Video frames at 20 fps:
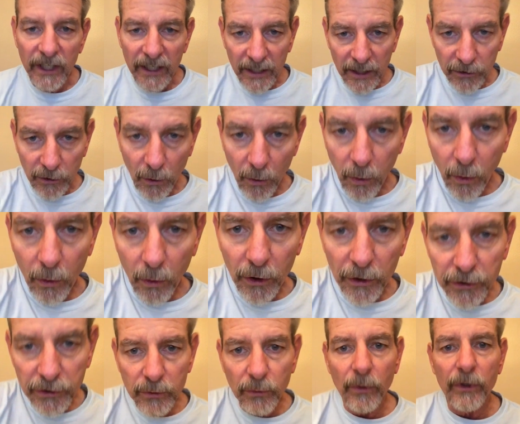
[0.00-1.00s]
the
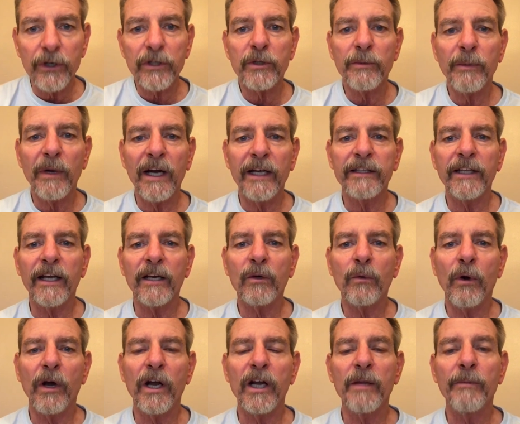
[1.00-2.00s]
horror stories about that
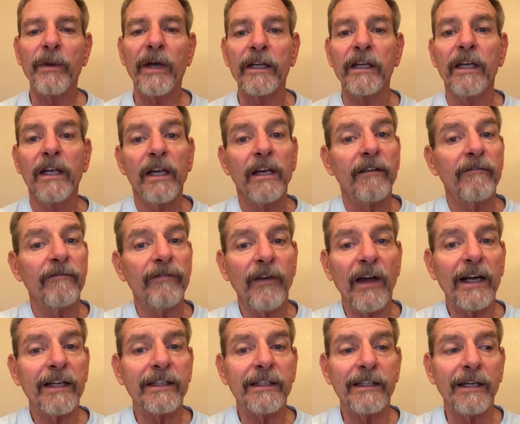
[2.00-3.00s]
quite a bit. In
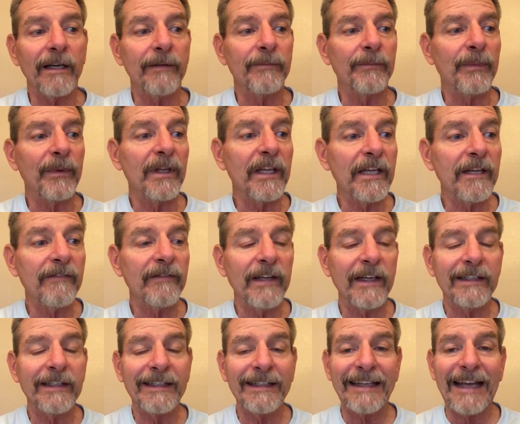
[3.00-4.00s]
fact, I believe
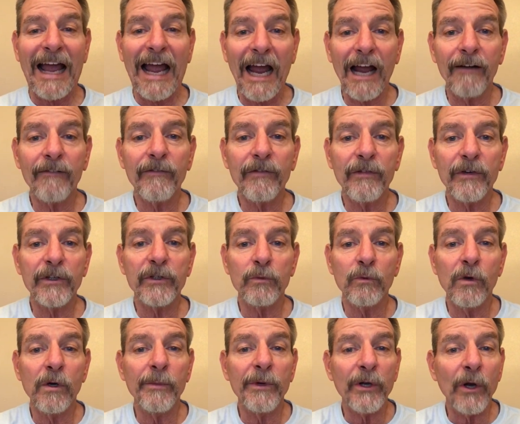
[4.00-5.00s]
that the average
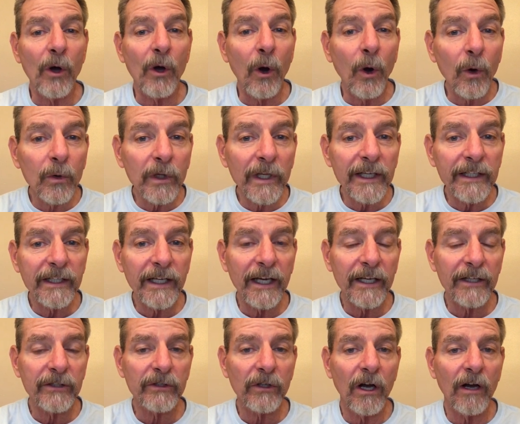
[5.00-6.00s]
woman only
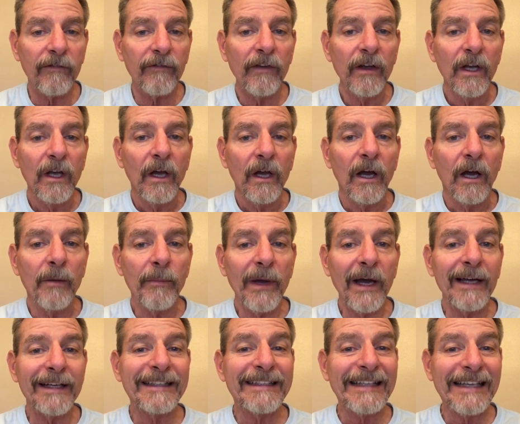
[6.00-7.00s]
takes off
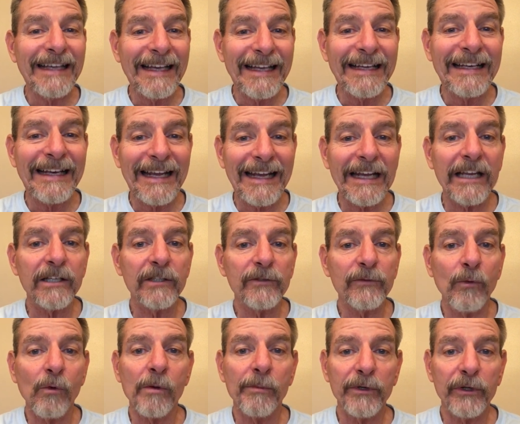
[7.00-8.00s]
about 10 days
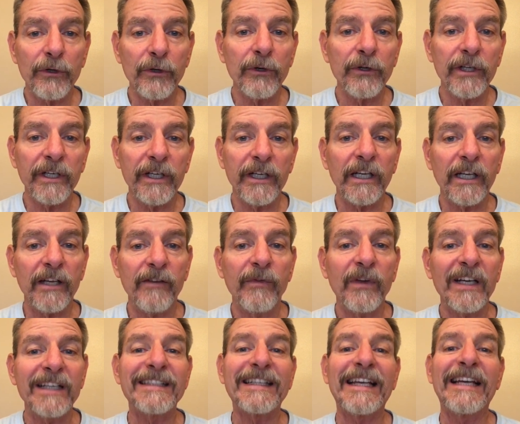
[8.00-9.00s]
for maternity leave
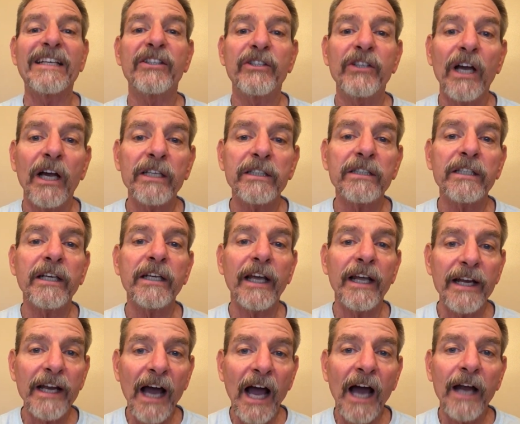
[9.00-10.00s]
because they just
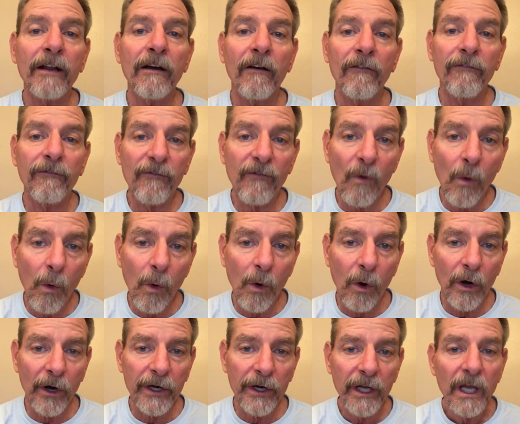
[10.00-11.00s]
cannot
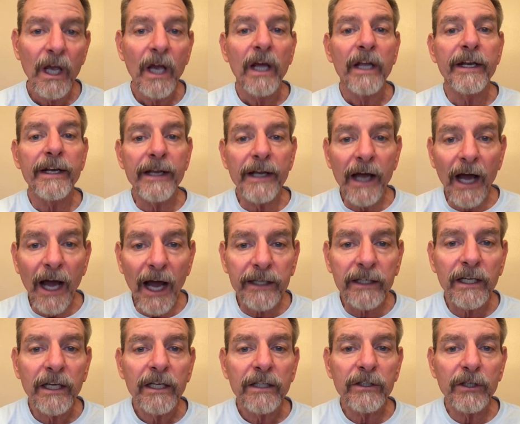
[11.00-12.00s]
afford
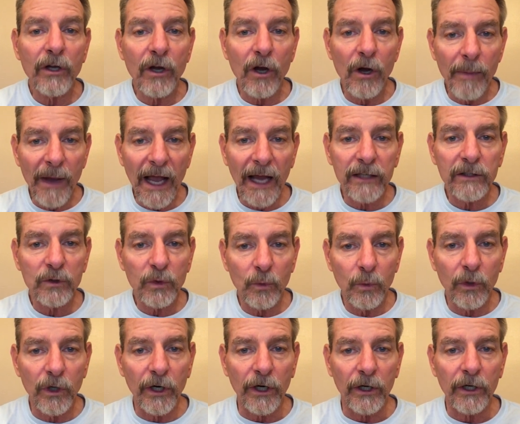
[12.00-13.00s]
not to go back to
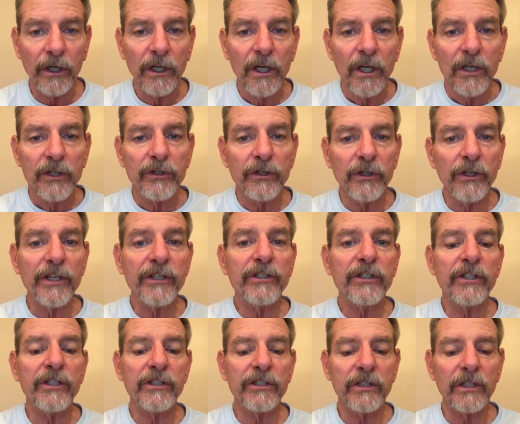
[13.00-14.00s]
work. So this
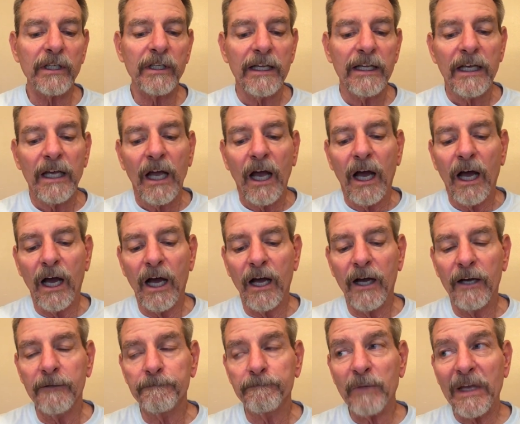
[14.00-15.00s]
is
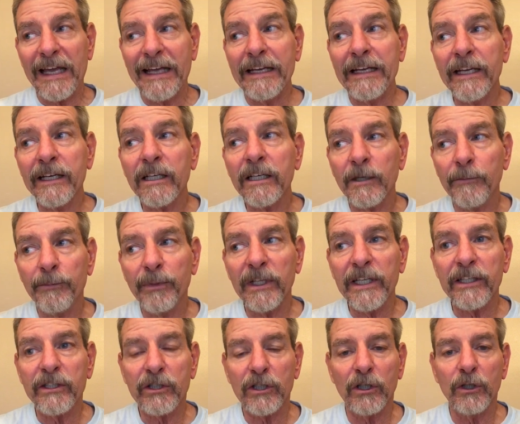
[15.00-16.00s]
an
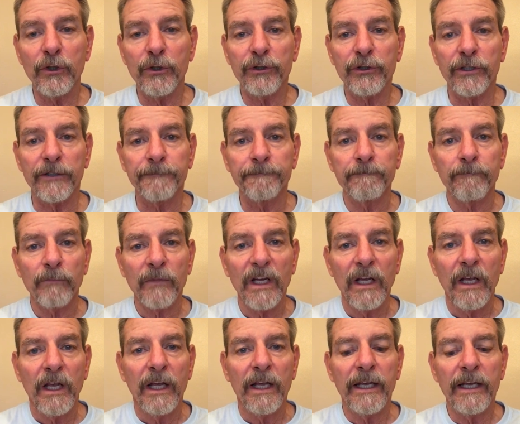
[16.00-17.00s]
incomplete solution.
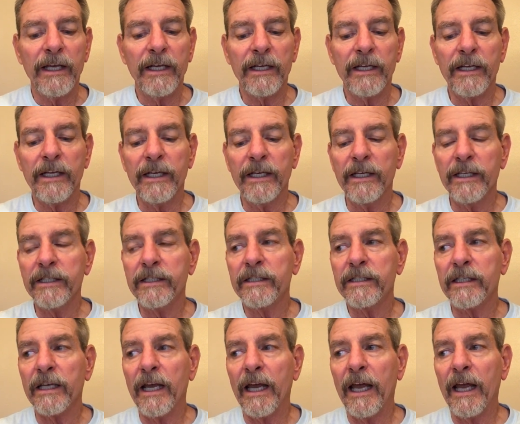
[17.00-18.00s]
It
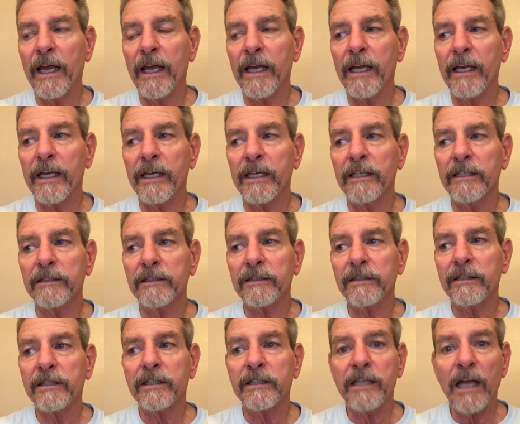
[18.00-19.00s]
is a
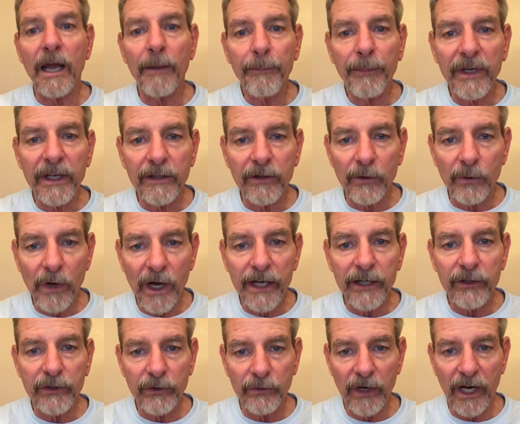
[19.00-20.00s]
step in the
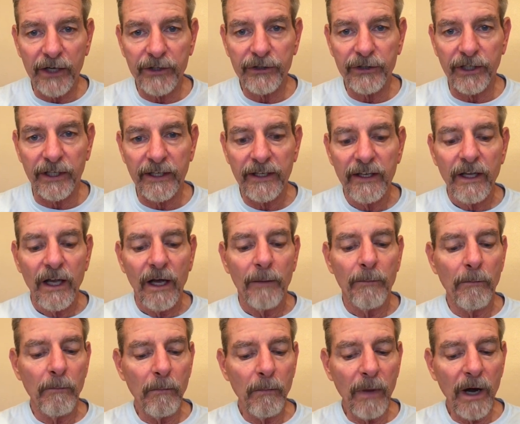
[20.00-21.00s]
right direction.
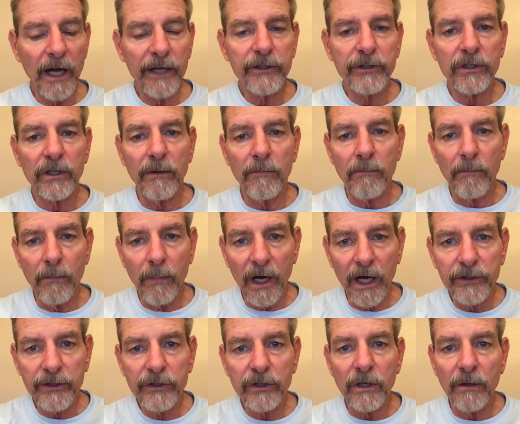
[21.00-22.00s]
Much,
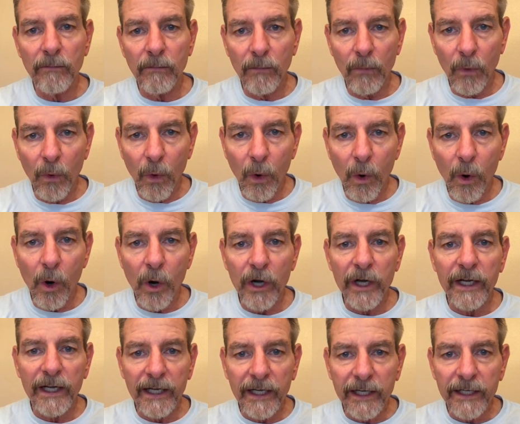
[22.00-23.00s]
much more
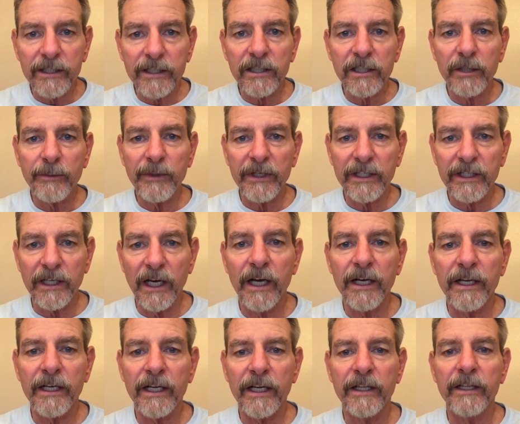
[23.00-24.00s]
needs to be
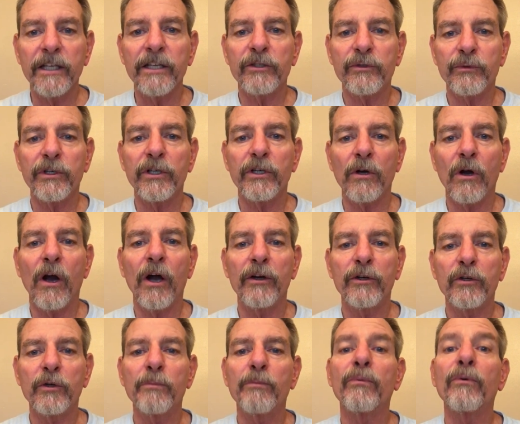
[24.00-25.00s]
done in this
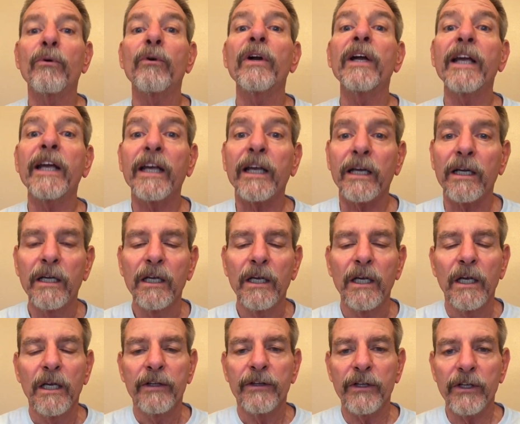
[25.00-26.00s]
regard to bring
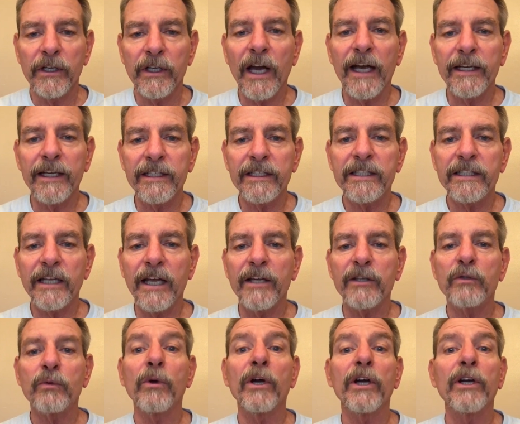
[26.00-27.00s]
the United
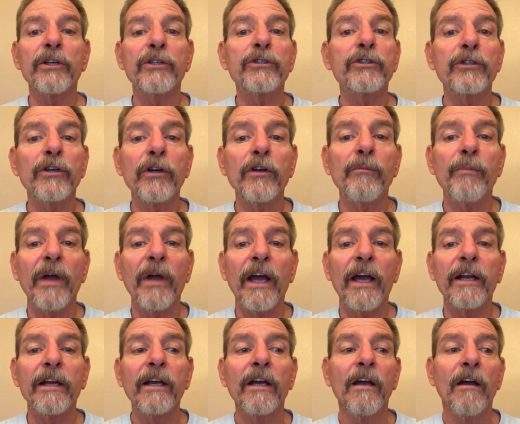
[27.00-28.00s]
States where it should have
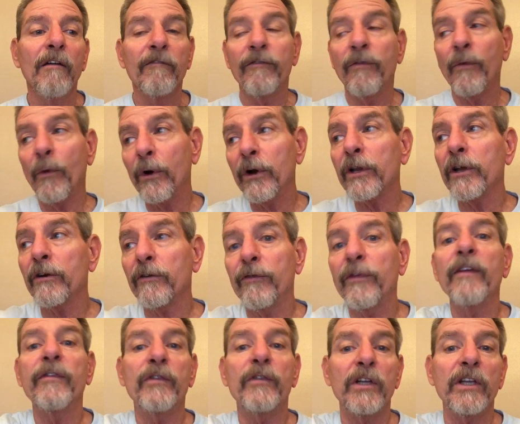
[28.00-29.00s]
been 40 or
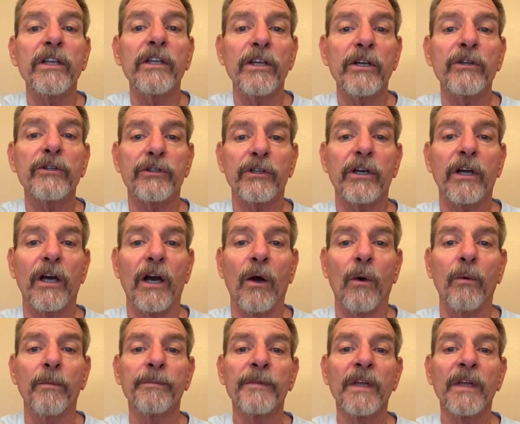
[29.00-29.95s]
50 years ago.